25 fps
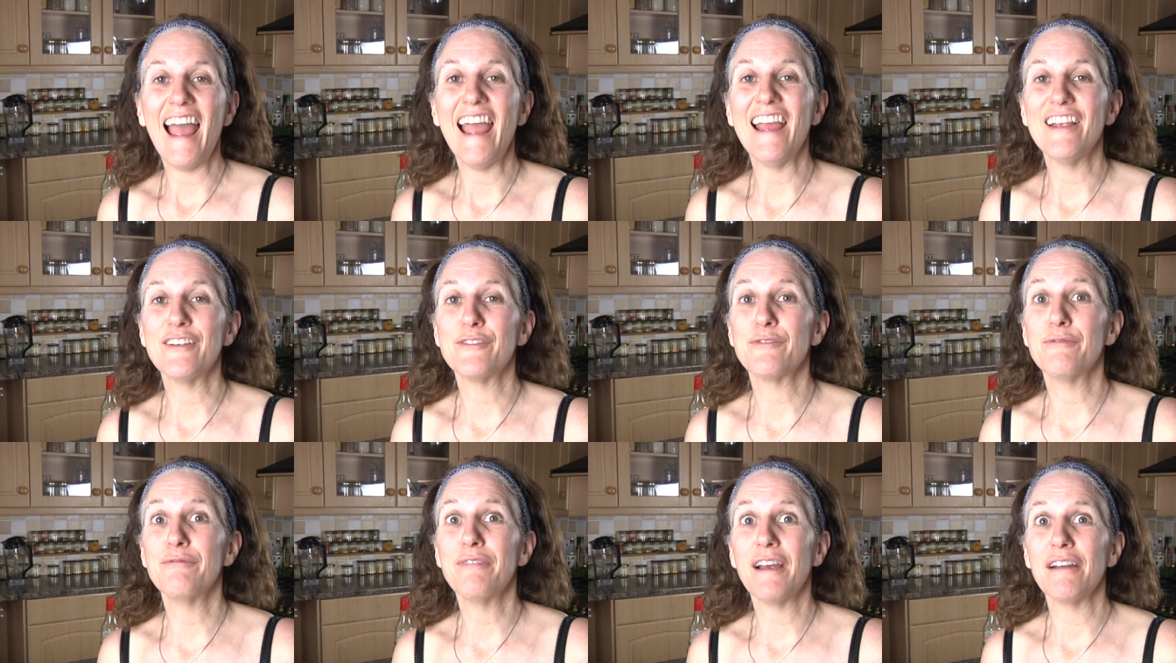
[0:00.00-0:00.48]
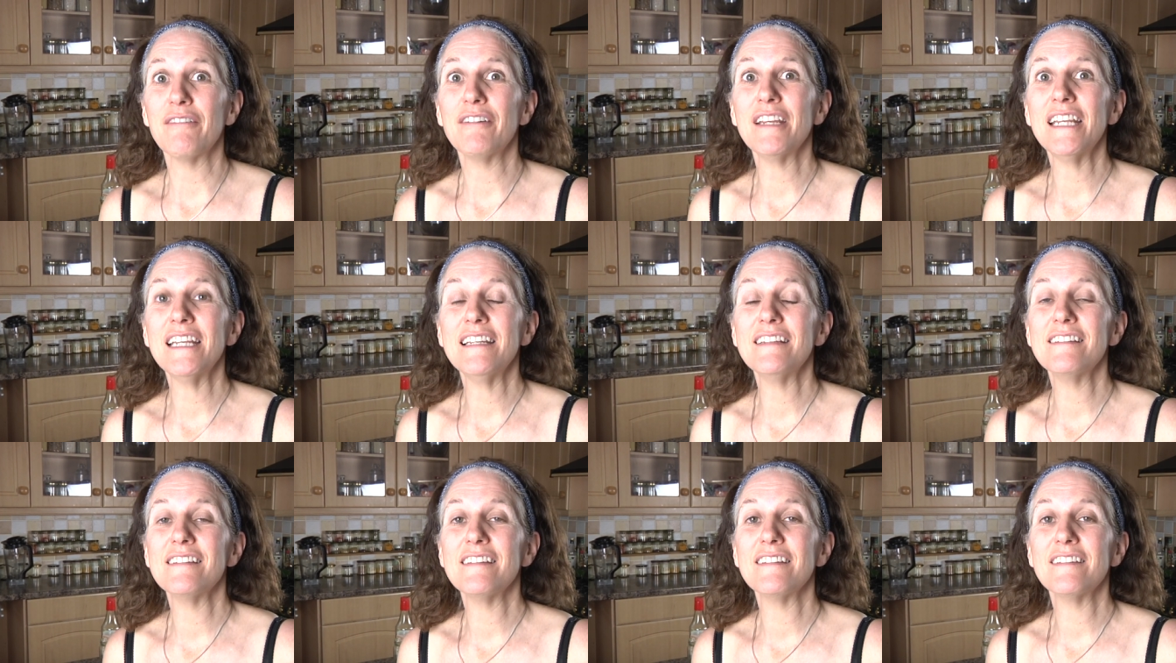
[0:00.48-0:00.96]
It's very
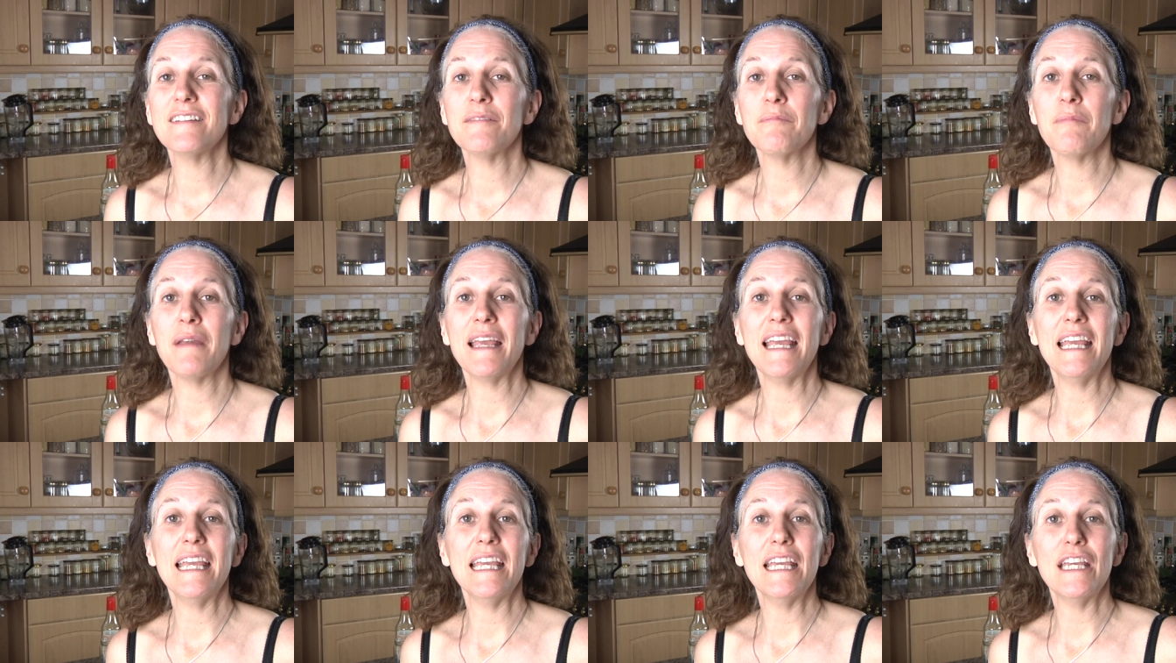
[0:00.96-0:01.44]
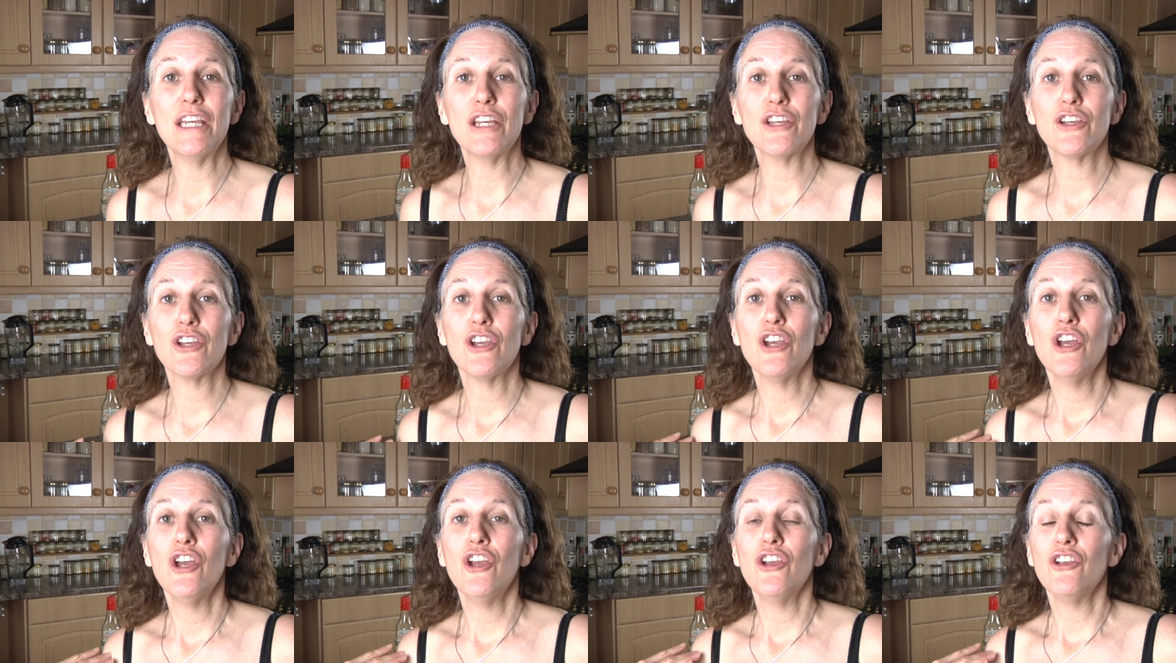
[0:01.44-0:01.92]
easy to
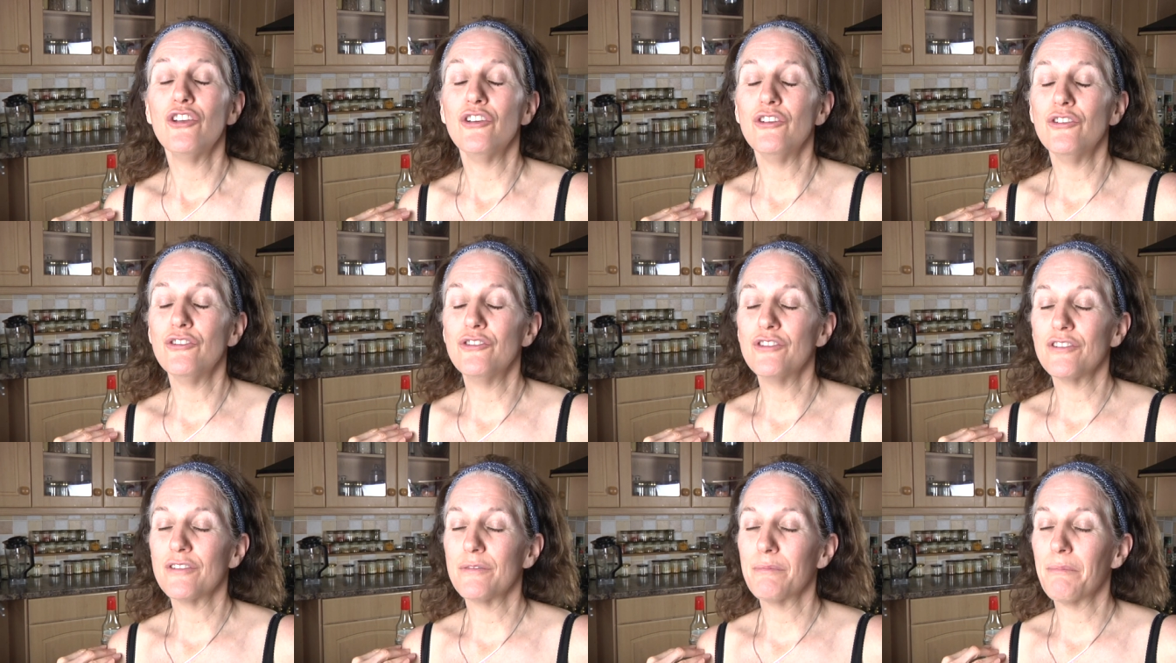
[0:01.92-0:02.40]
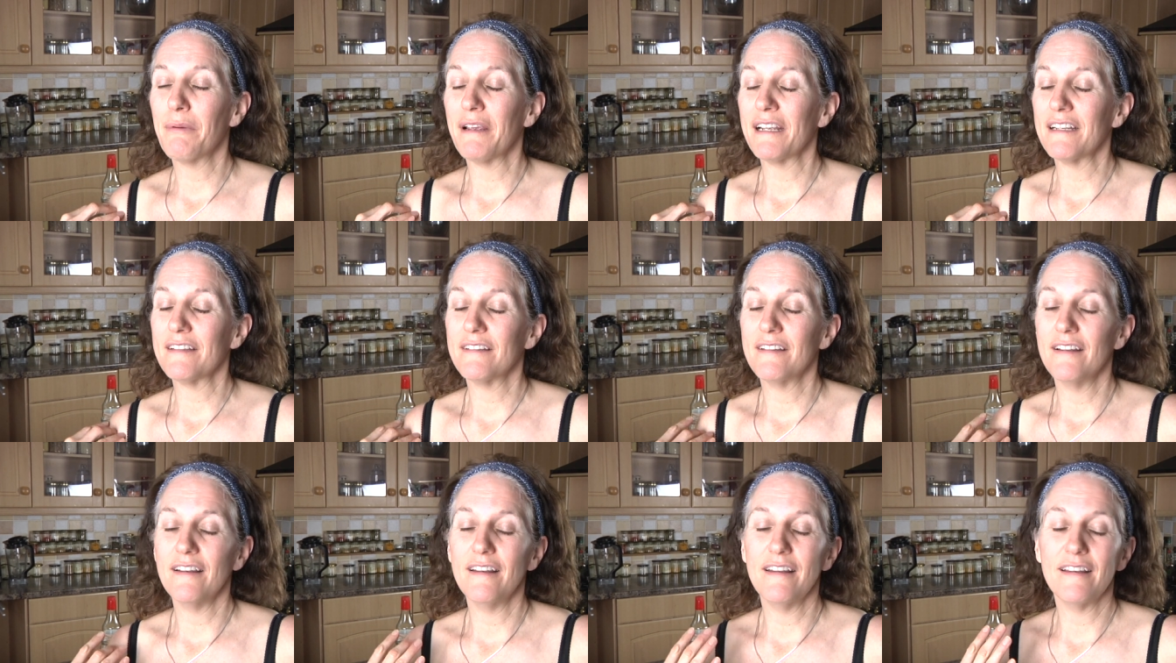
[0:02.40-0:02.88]
make. You just
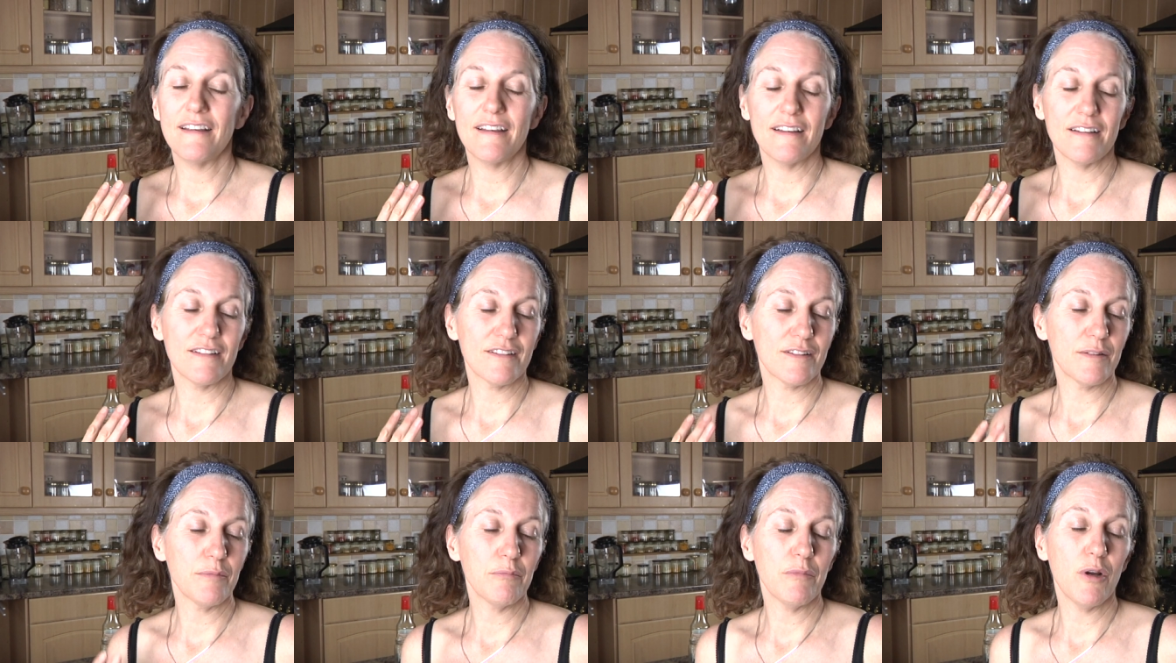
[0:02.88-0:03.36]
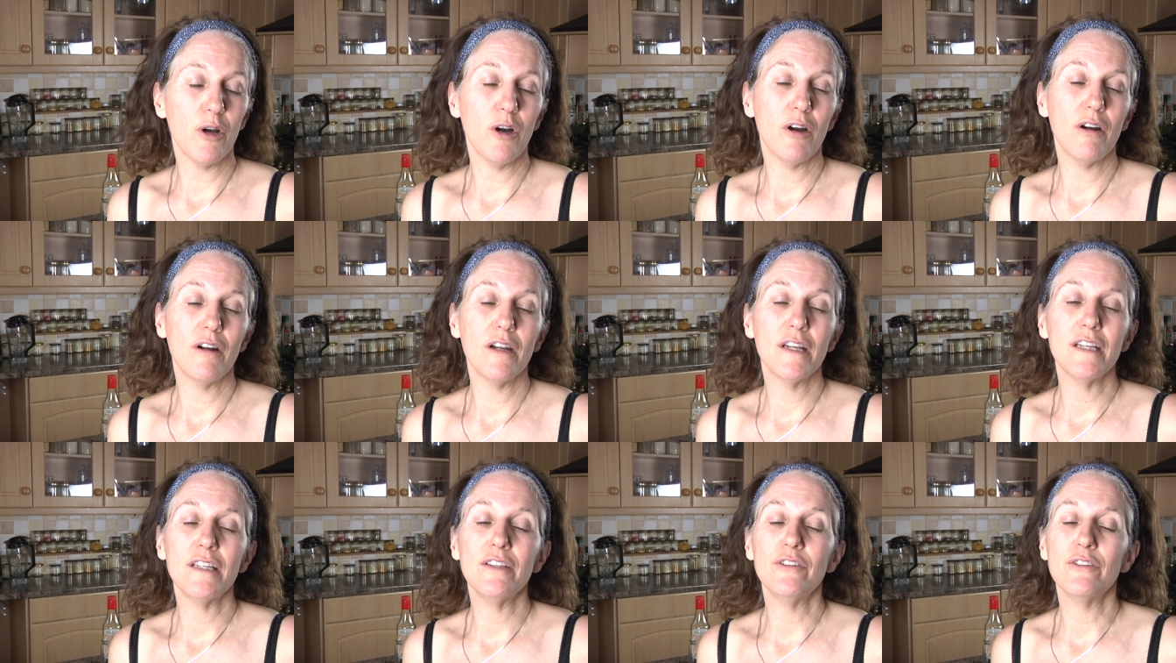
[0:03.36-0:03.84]
basically get
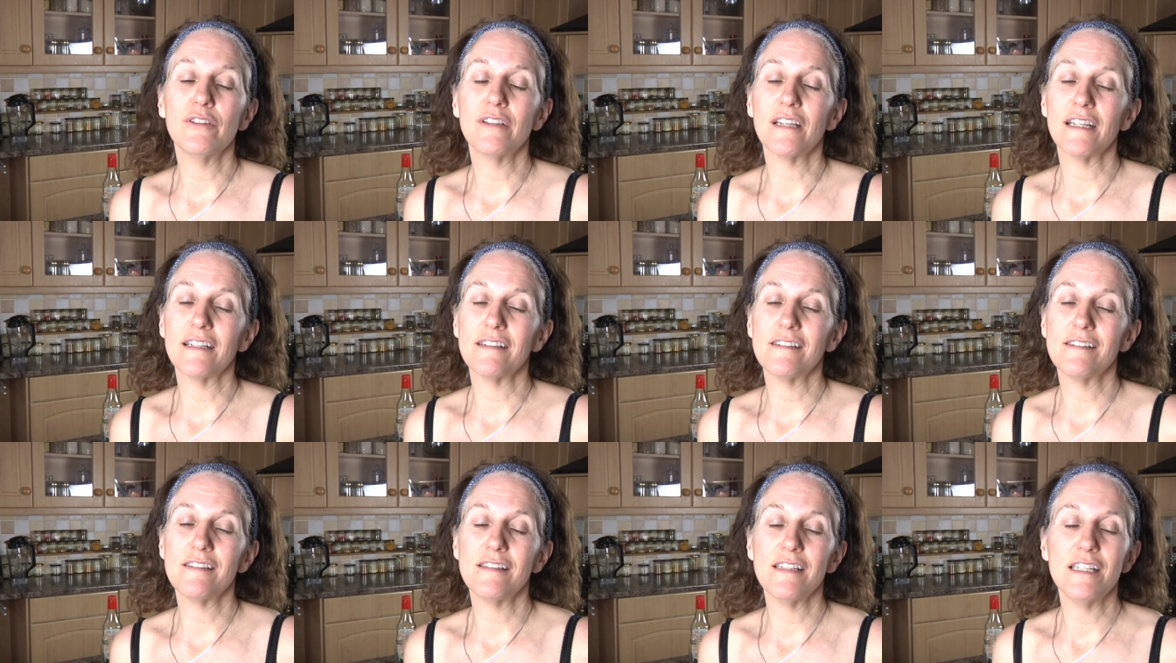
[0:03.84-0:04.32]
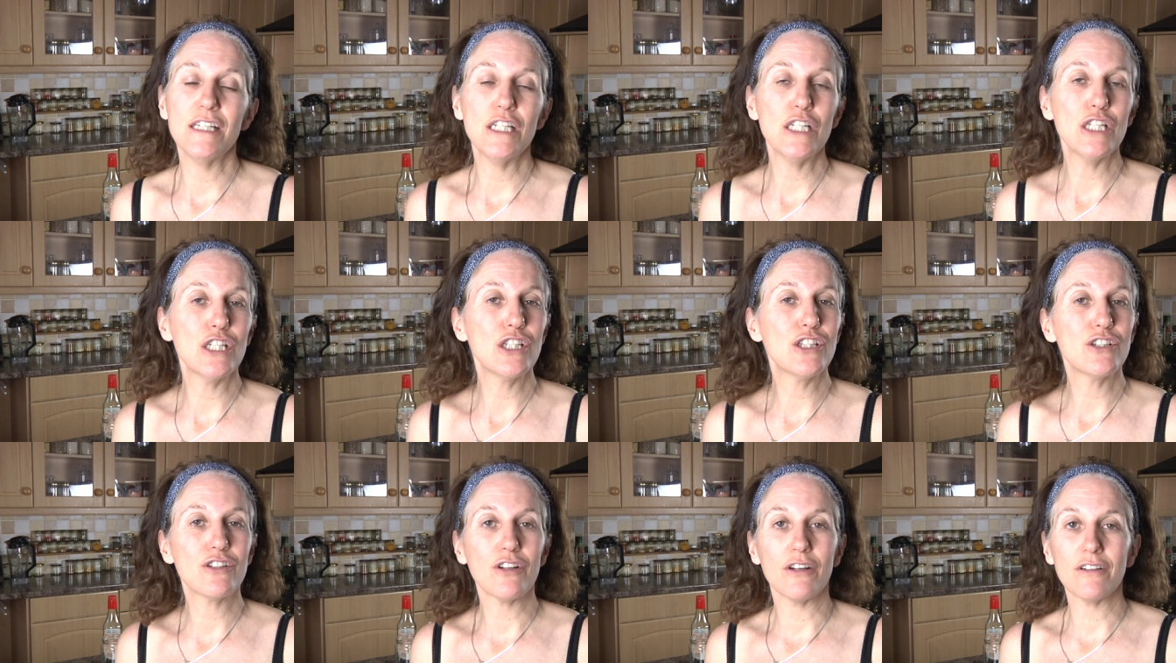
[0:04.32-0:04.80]
tamari, you get
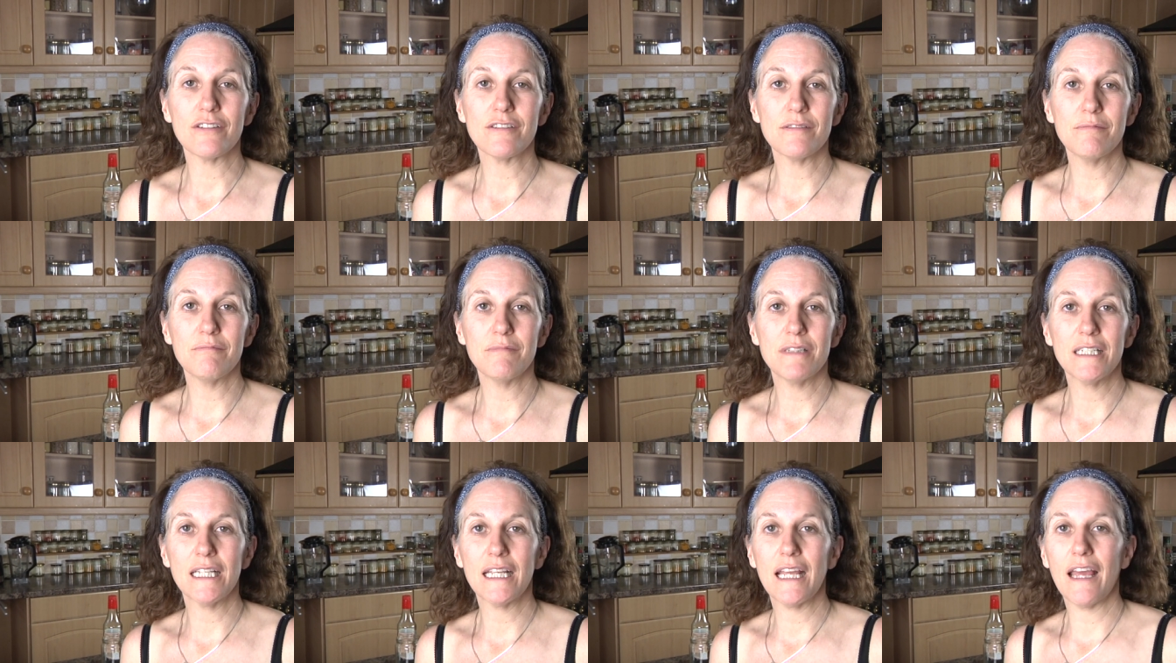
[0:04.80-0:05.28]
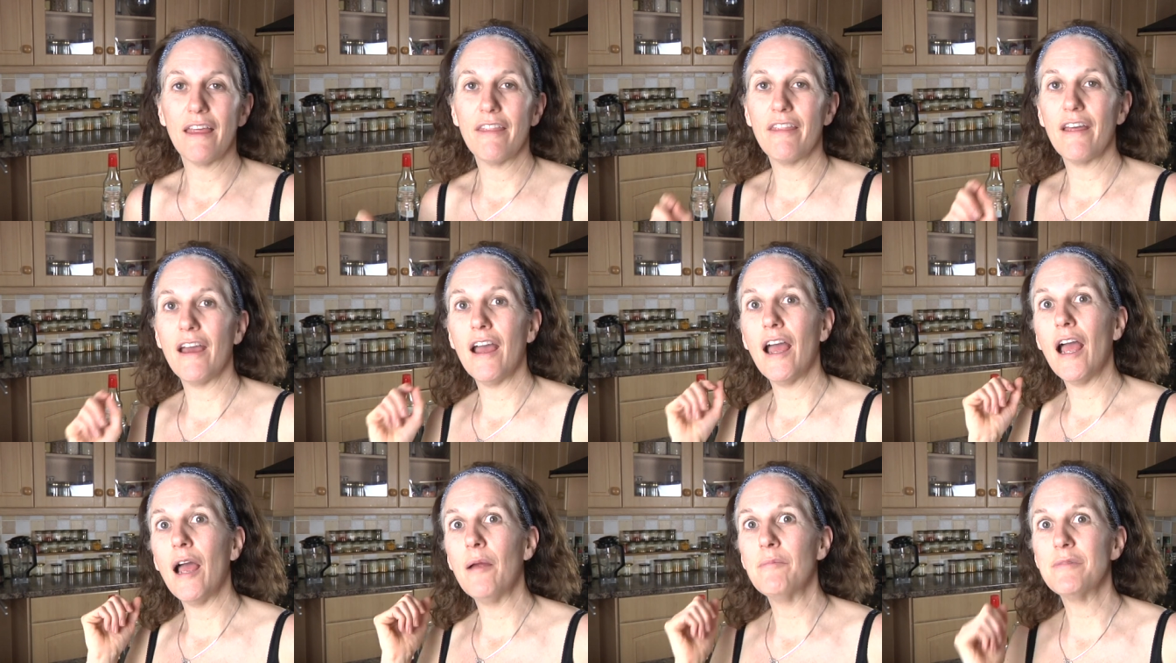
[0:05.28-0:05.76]
seeds, toss them together.